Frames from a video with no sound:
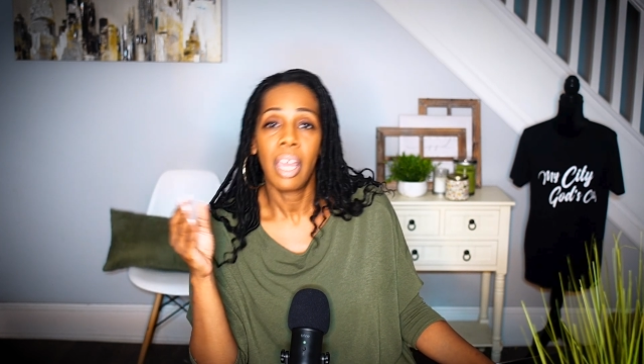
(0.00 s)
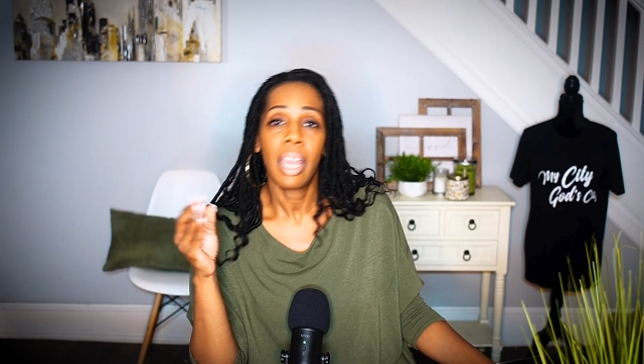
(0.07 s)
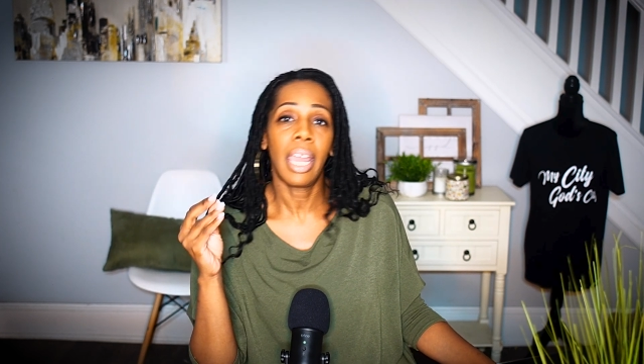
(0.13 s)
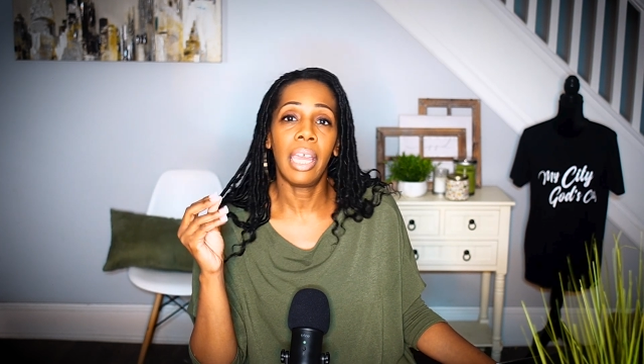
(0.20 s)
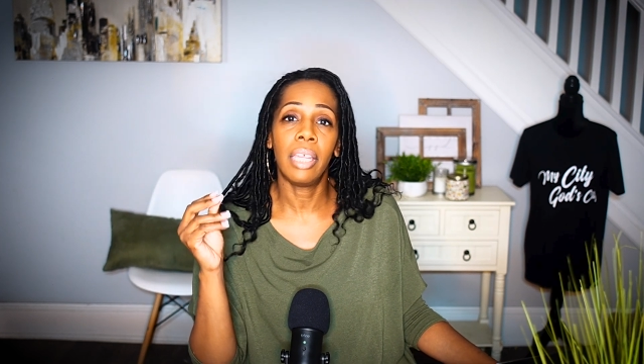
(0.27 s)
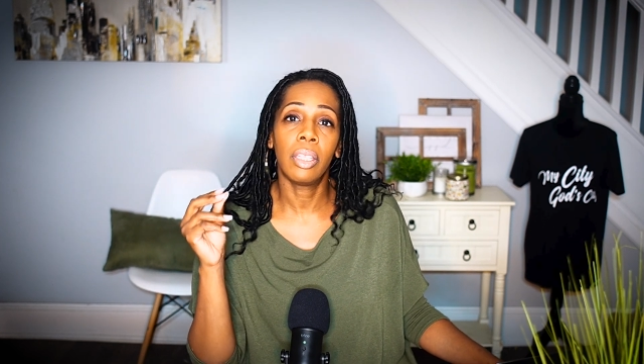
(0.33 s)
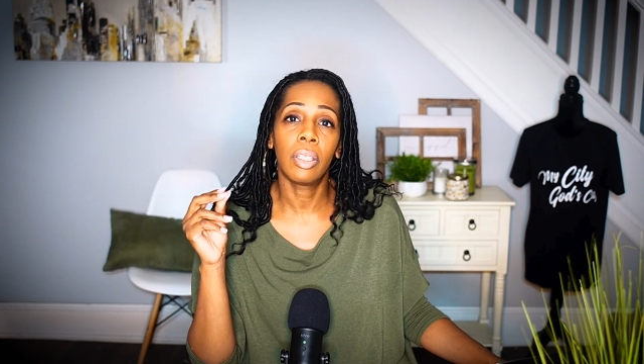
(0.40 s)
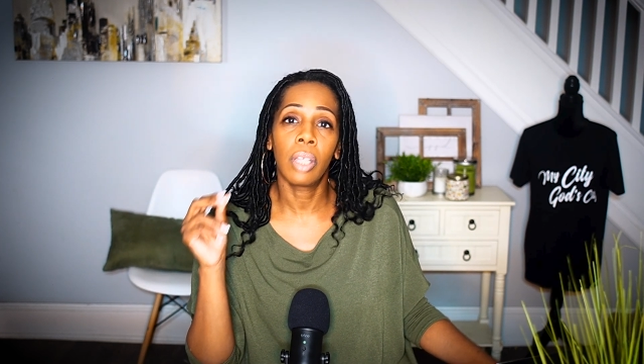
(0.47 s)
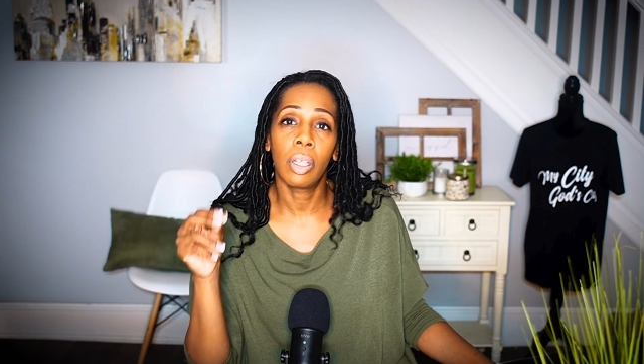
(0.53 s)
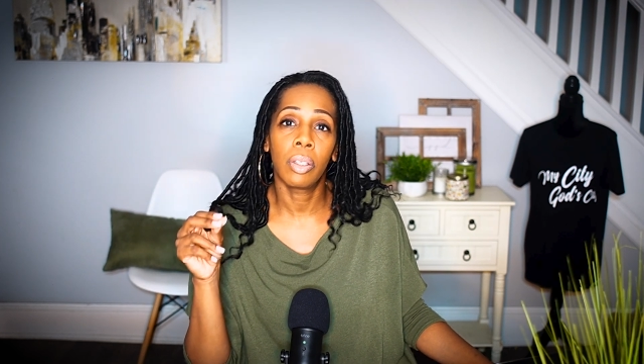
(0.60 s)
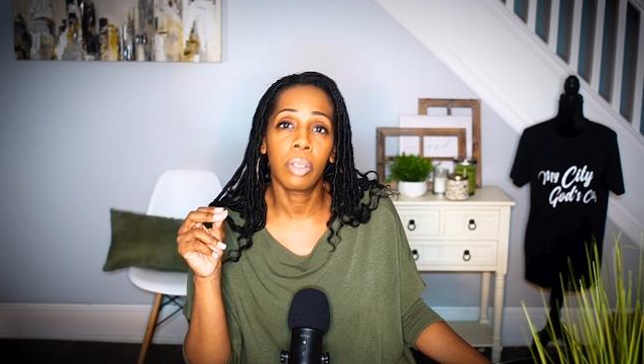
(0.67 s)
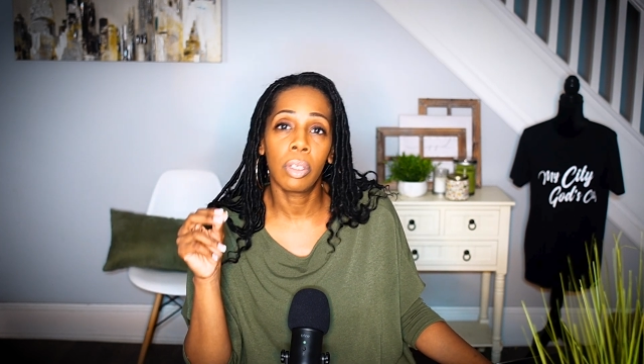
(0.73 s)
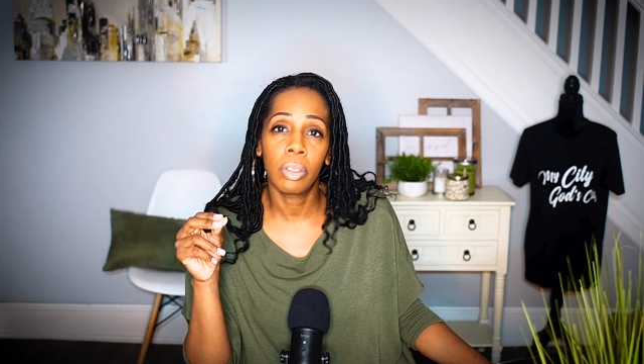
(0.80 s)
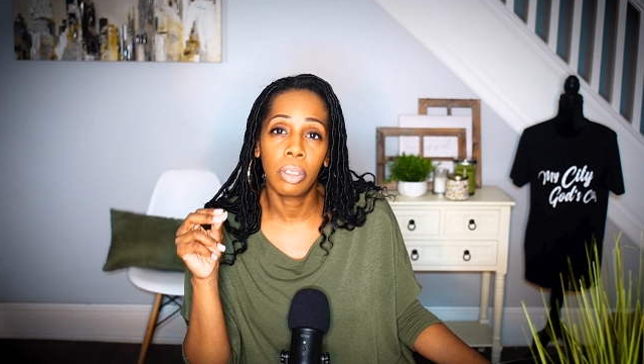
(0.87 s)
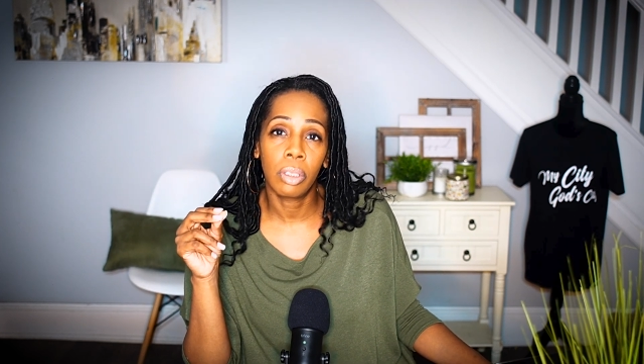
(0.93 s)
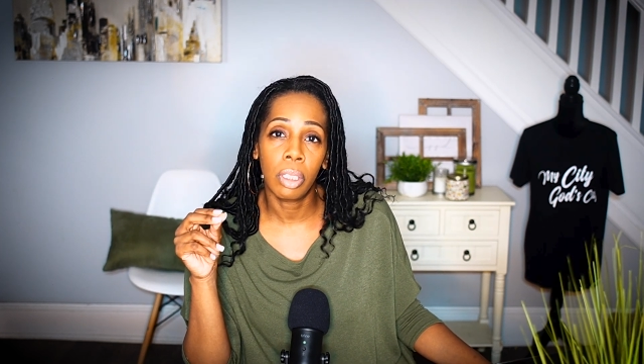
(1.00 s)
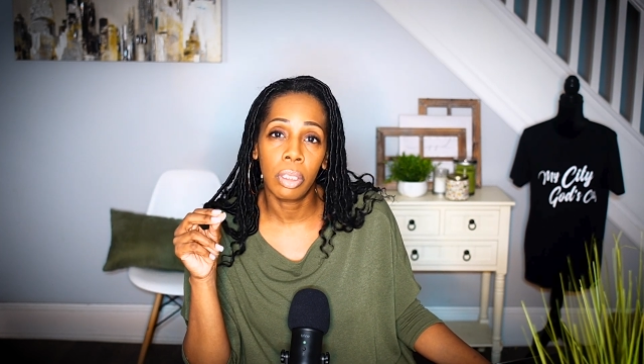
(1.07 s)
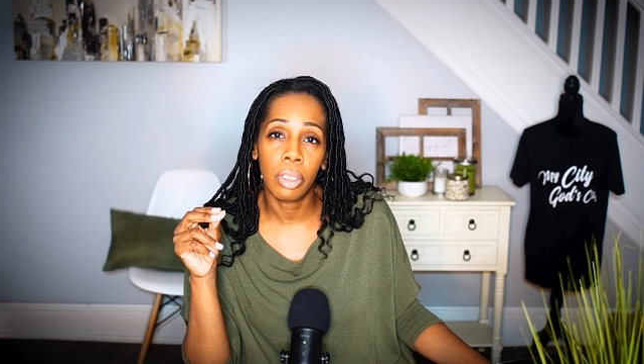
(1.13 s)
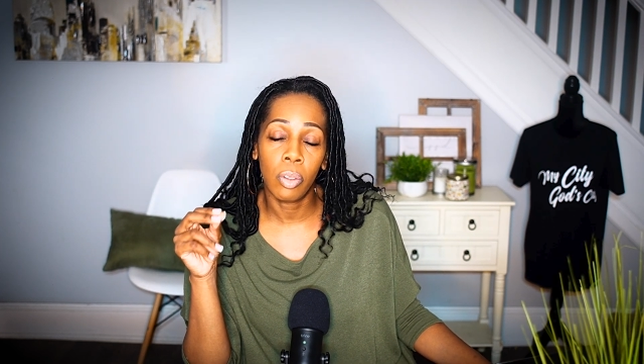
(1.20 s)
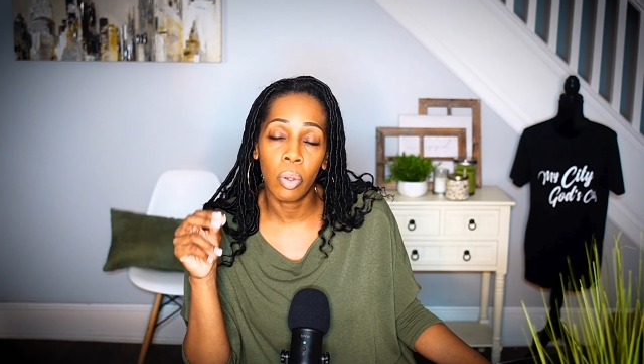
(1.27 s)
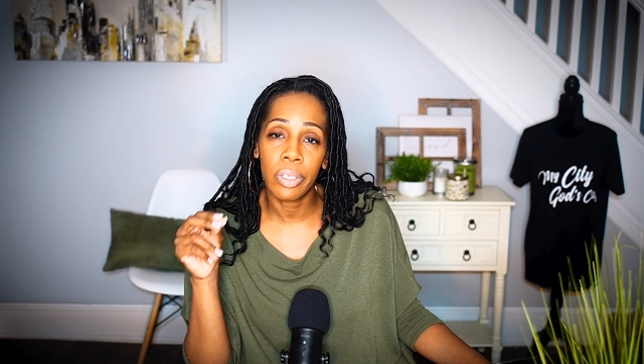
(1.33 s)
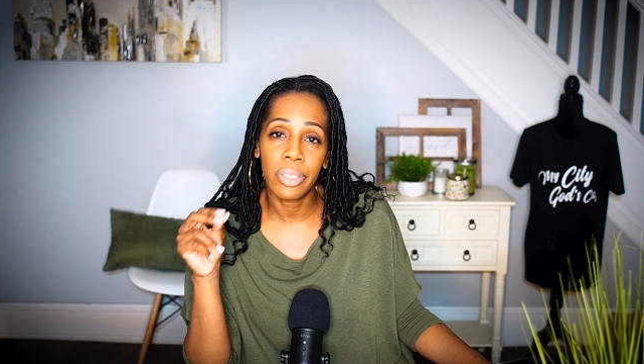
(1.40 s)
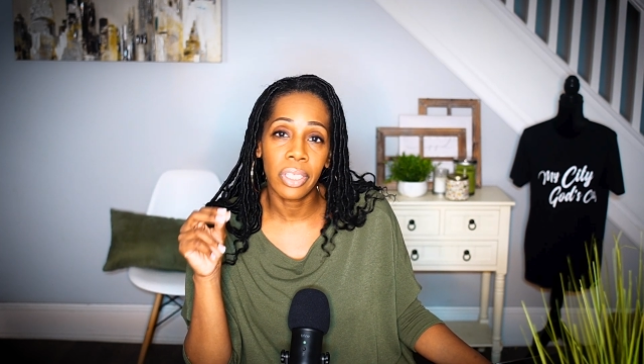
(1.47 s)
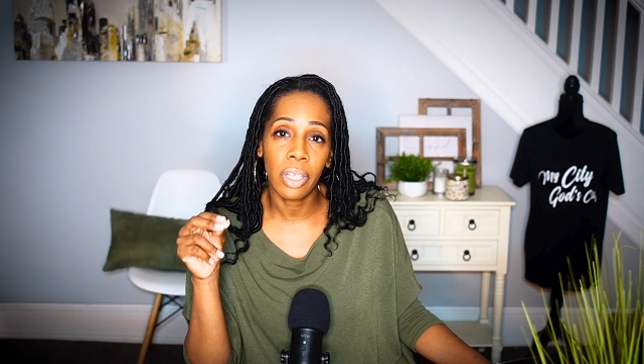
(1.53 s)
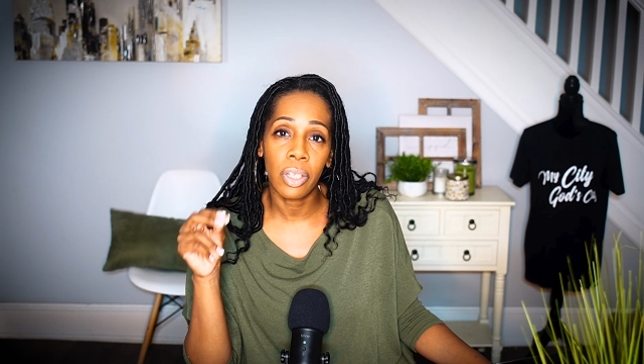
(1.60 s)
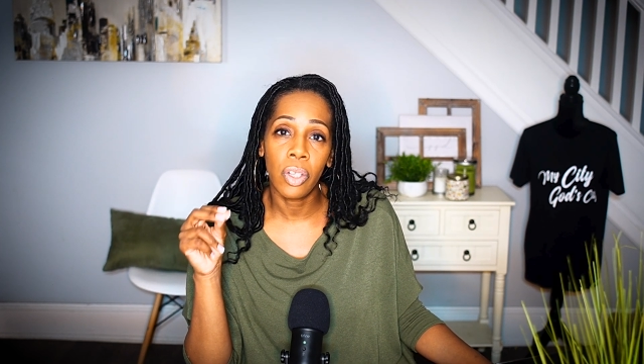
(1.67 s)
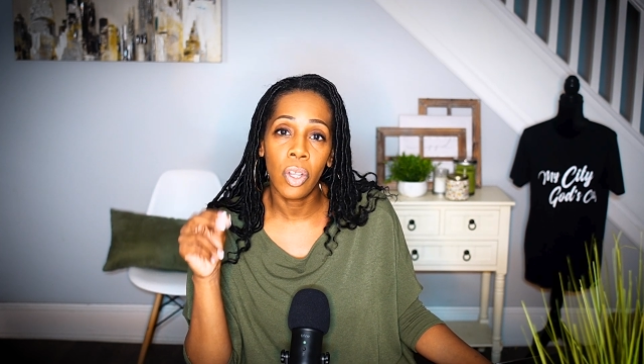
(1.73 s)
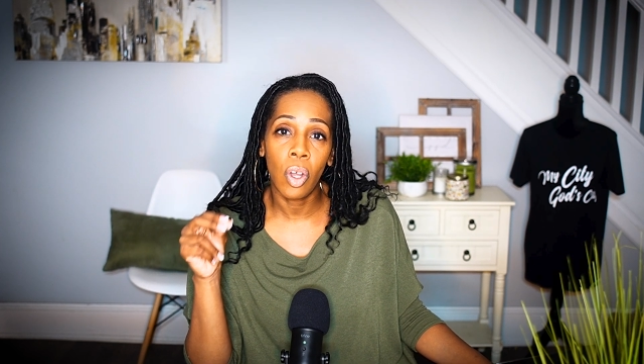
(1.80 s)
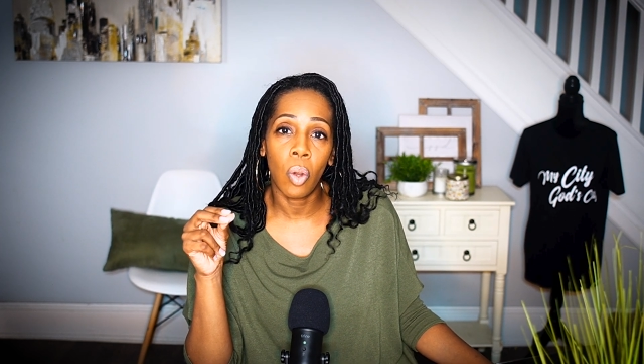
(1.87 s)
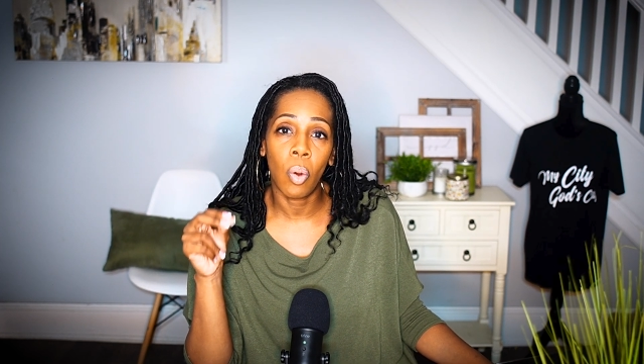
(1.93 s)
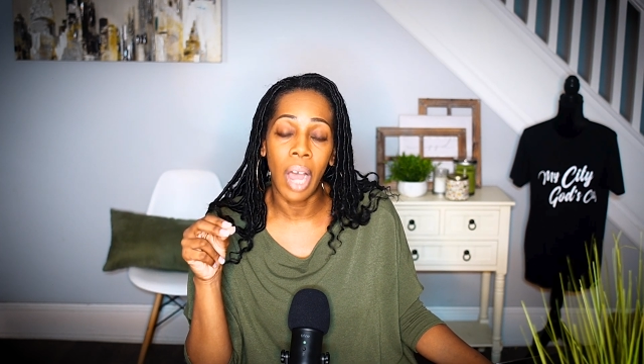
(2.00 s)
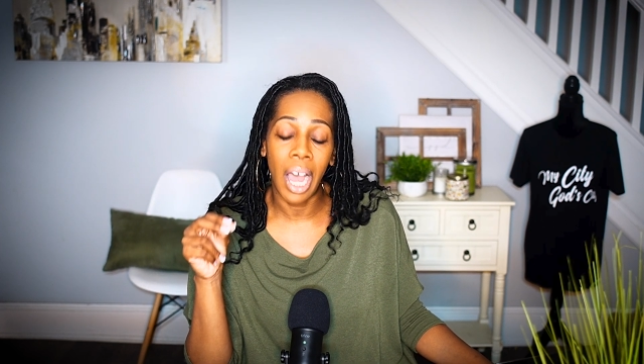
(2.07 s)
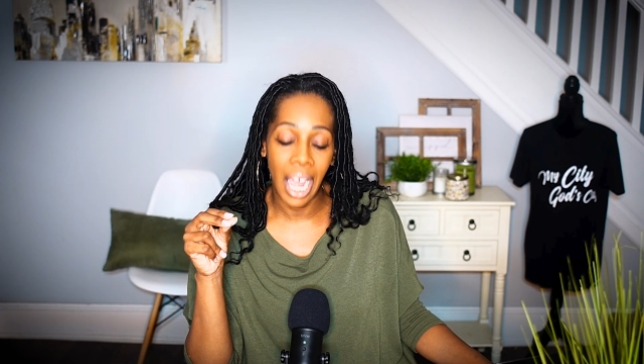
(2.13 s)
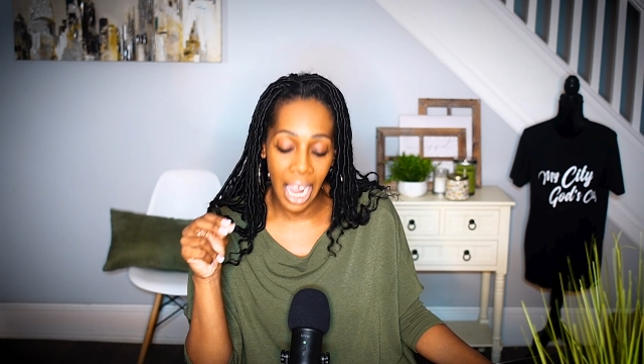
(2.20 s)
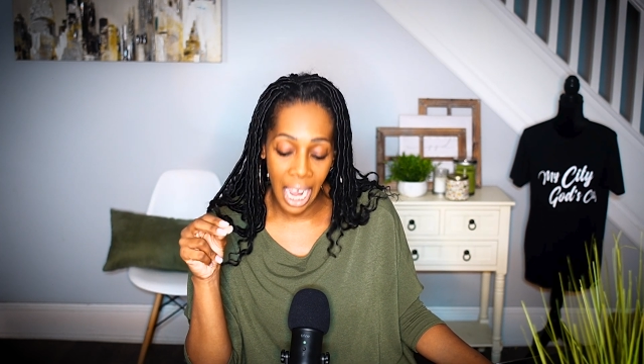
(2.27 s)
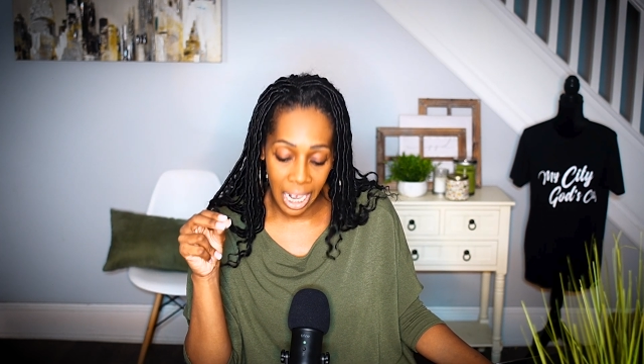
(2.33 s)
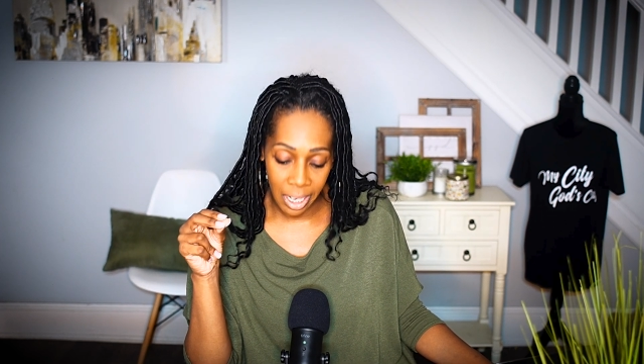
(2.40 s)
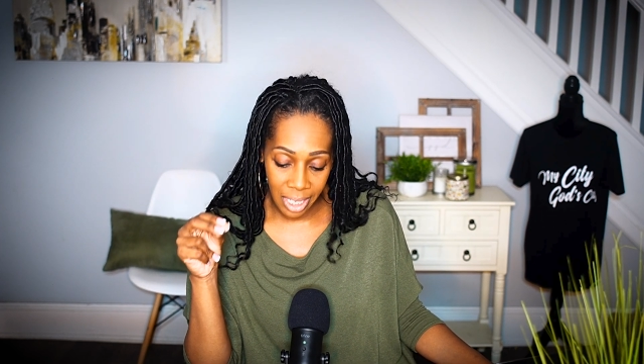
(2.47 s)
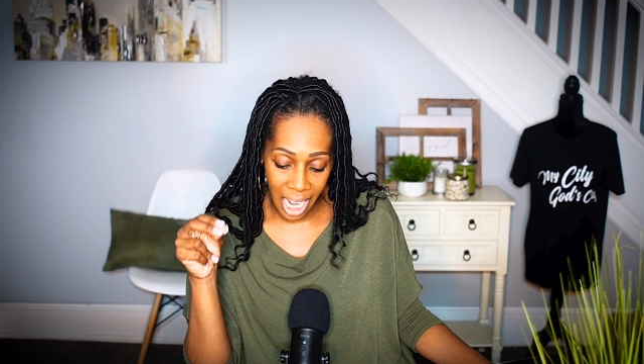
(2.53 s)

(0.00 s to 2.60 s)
And the, the, the Lord said, no, I,